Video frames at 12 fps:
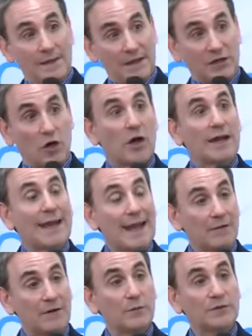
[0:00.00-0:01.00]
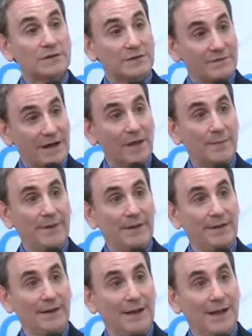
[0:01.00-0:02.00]
that KERI was
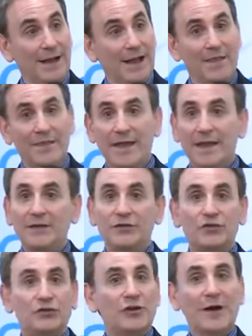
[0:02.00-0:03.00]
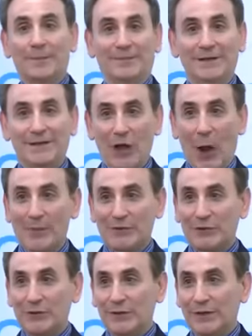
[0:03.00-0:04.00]
developing, they jumped at the
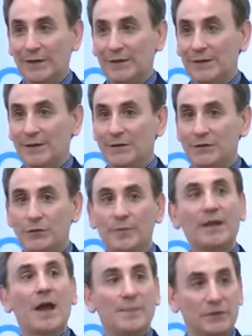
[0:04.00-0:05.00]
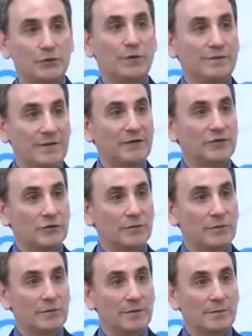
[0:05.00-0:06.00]
opportunity to become a joint venture
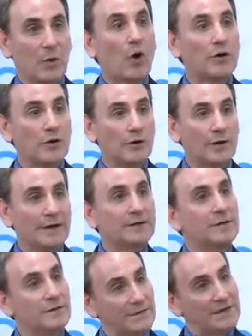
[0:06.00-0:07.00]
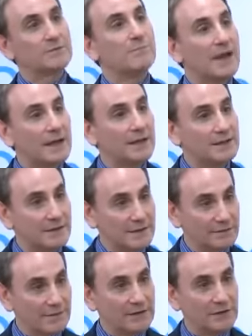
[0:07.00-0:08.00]
partner and to invest money into
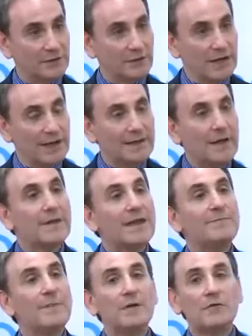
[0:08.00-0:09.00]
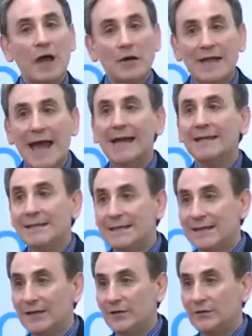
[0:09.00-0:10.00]
this venture. Now, they've been around 90
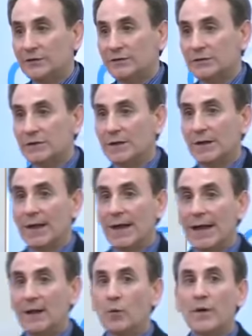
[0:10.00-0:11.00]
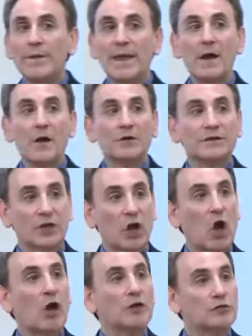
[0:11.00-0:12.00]
years, and what they are is a
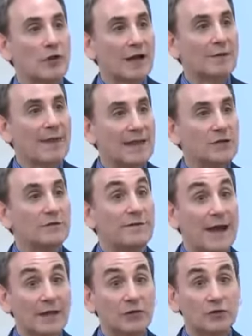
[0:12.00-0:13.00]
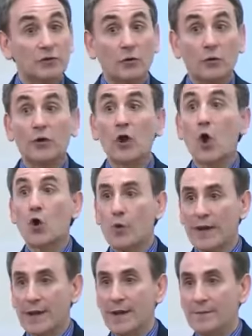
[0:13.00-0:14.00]
contract manufacturer or an
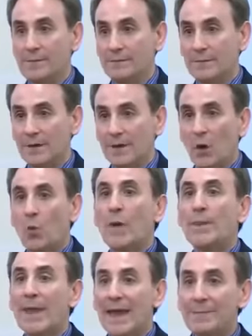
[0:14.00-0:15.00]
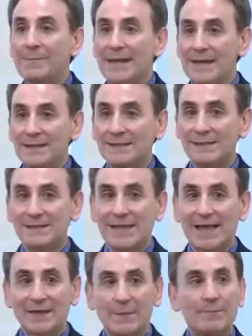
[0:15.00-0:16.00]
OEM. What that means is
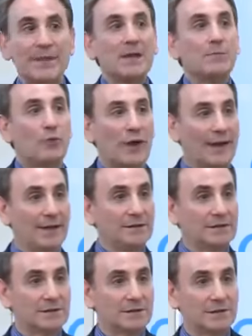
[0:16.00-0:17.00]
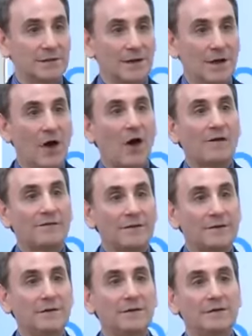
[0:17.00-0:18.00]
that the big brands
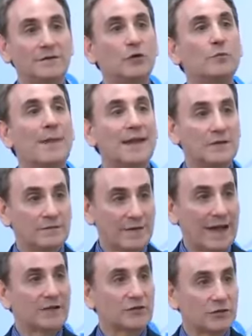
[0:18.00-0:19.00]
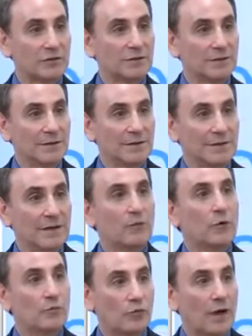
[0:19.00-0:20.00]
often don't manufacture
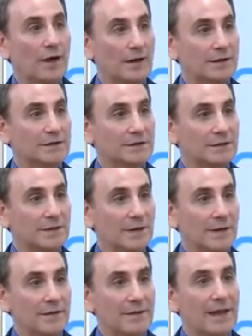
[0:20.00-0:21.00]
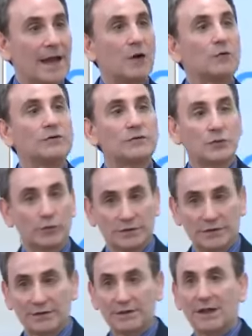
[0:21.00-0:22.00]
their own products. They
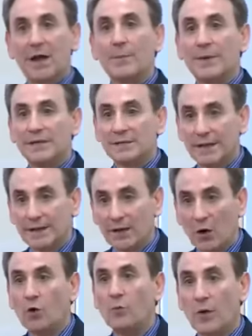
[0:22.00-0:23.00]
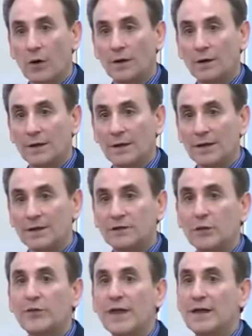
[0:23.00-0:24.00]
outsource it to companies like Kolmar.
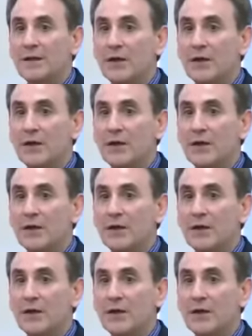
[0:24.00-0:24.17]
So they